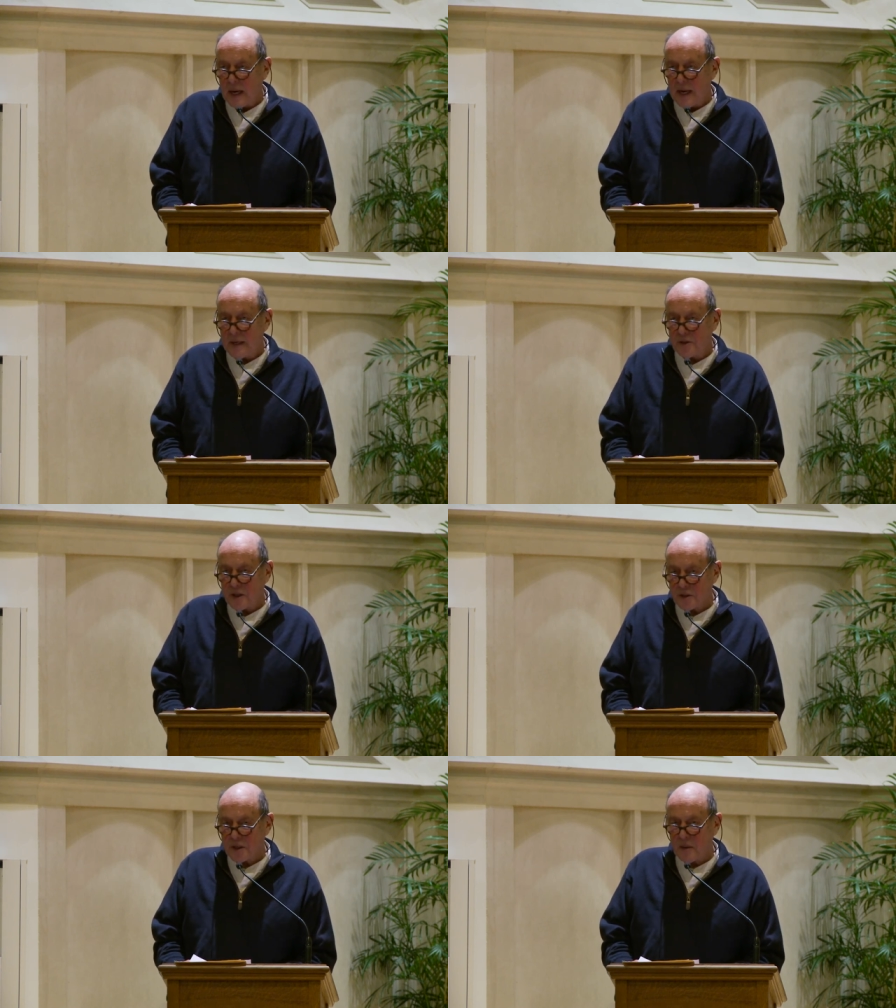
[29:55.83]
And it
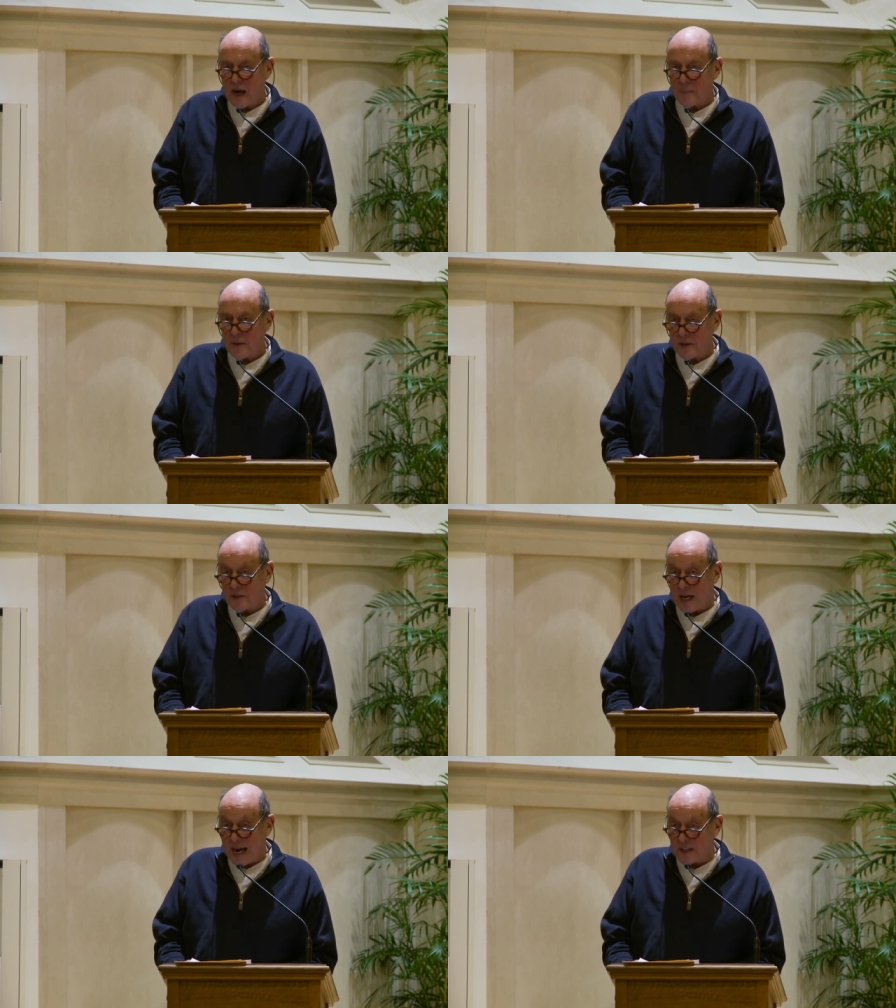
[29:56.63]
just so happened
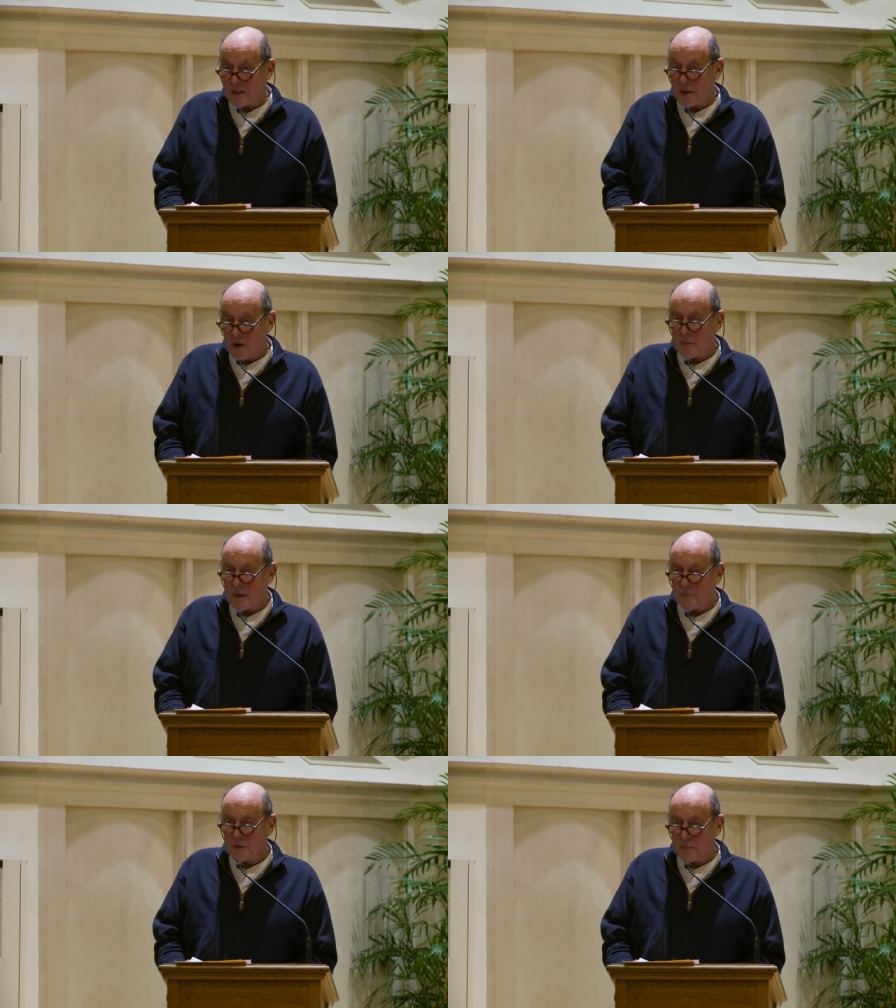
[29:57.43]
that as the
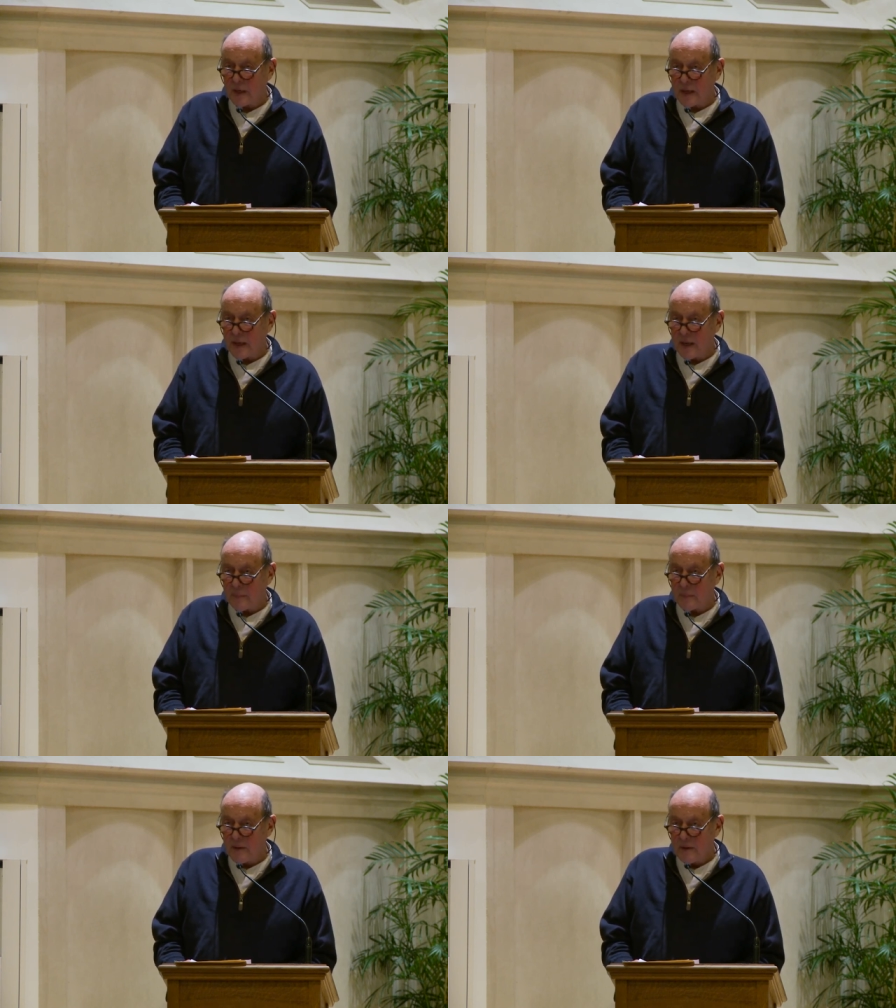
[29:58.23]
army was breaking
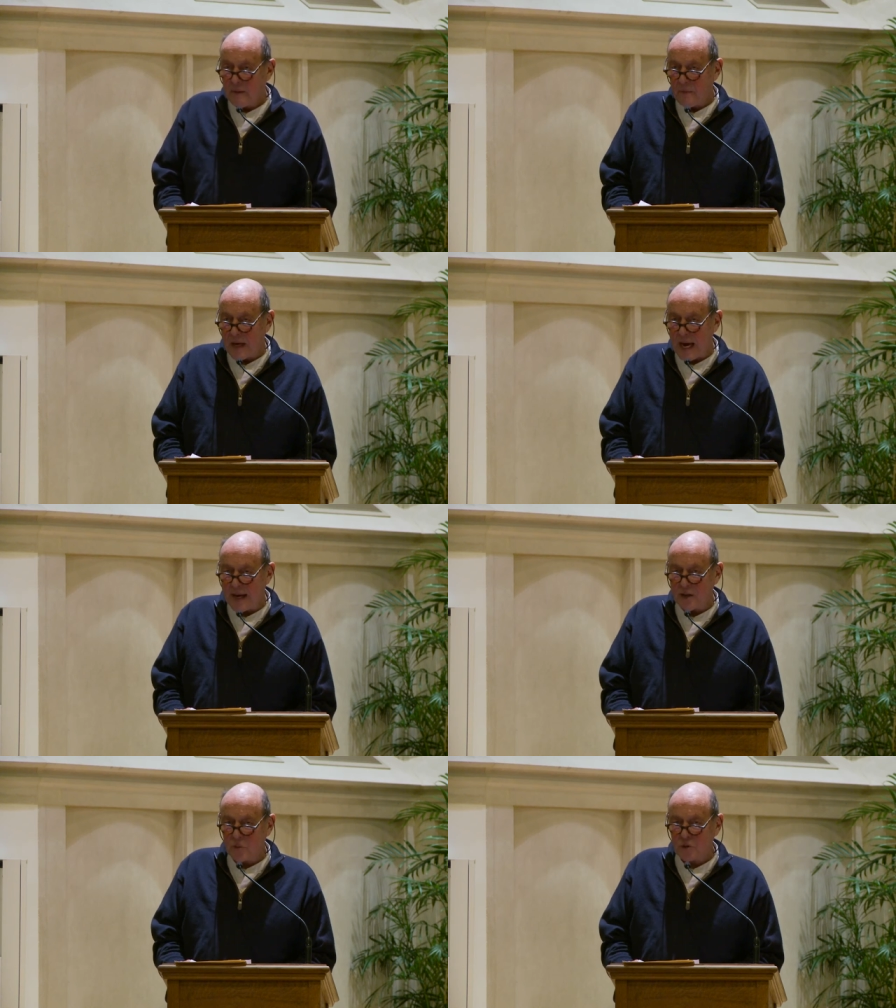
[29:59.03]
up, the
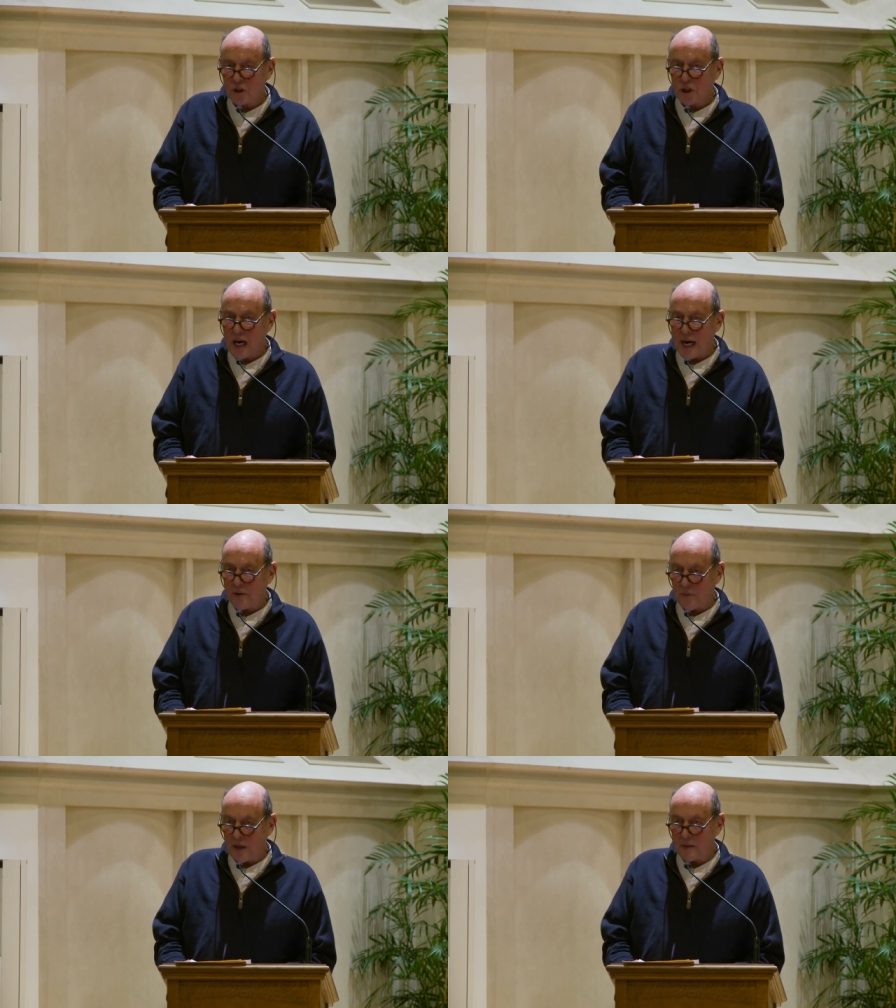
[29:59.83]
annual
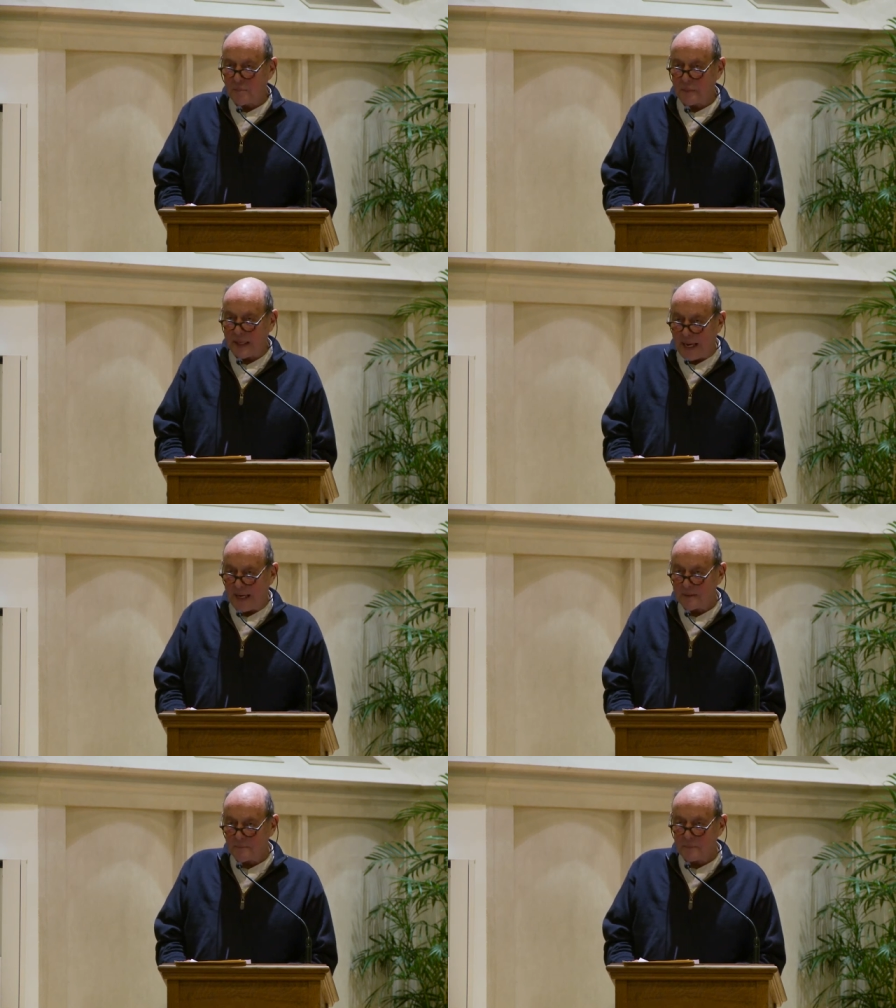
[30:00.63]
shad run
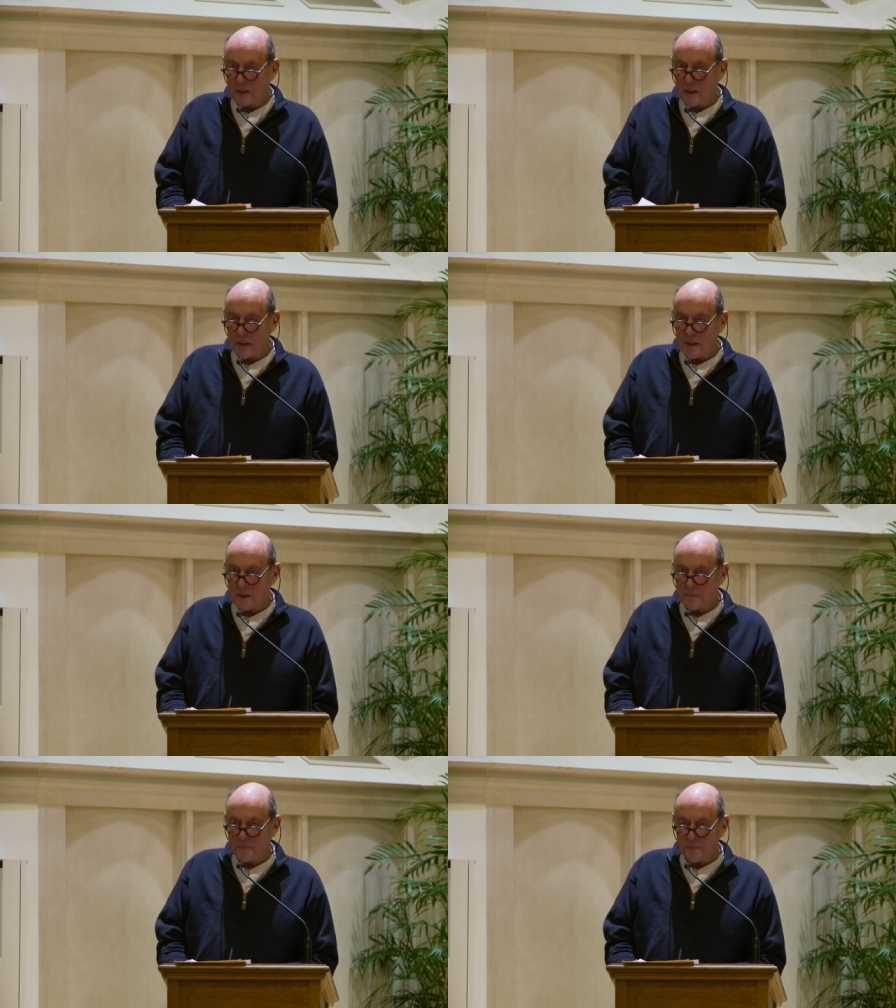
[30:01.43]
began.
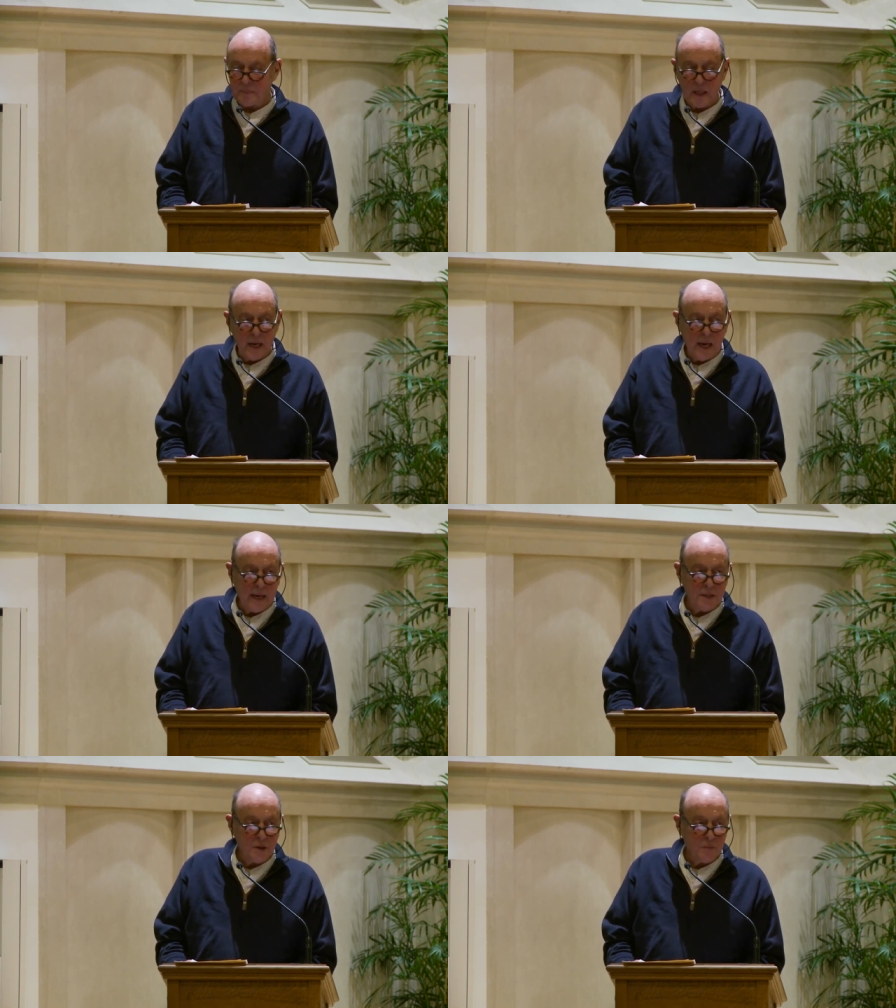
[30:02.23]
Um,
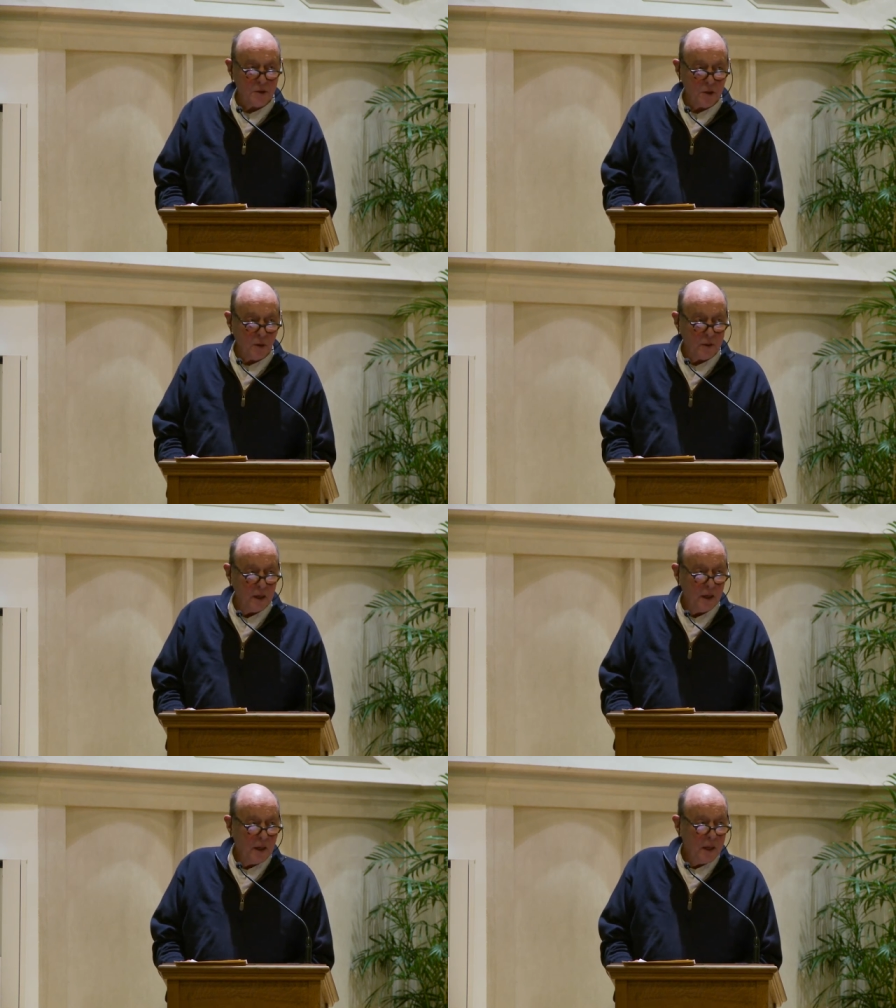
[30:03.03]
and as a
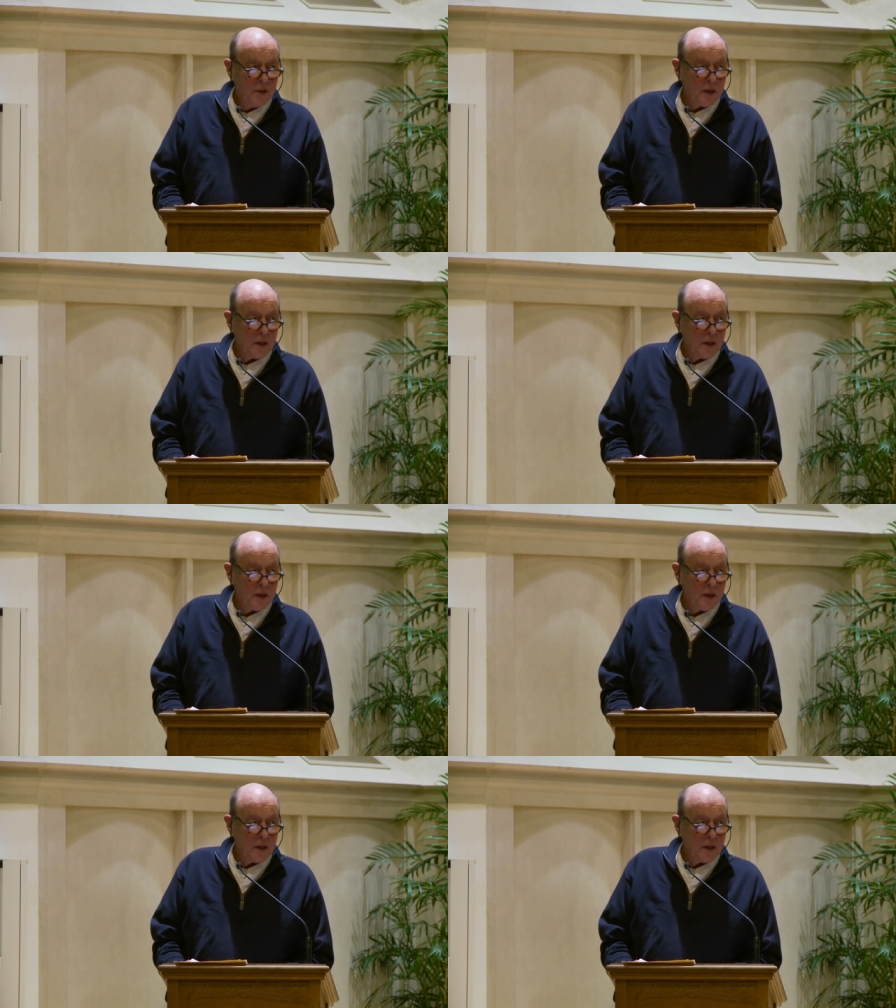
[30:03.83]
result, the